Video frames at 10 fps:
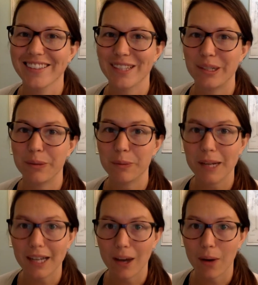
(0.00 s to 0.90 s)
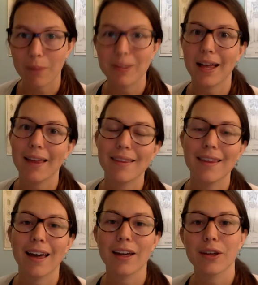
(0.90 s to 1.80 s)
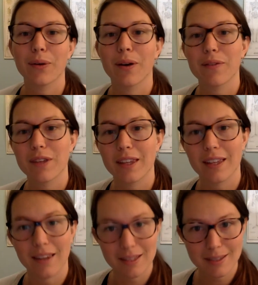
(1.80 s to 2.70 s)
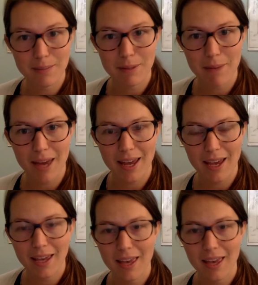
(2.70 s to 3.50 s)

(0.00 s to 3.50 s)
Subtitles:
So way to go. I'm glad that you are feeling less symptomatic.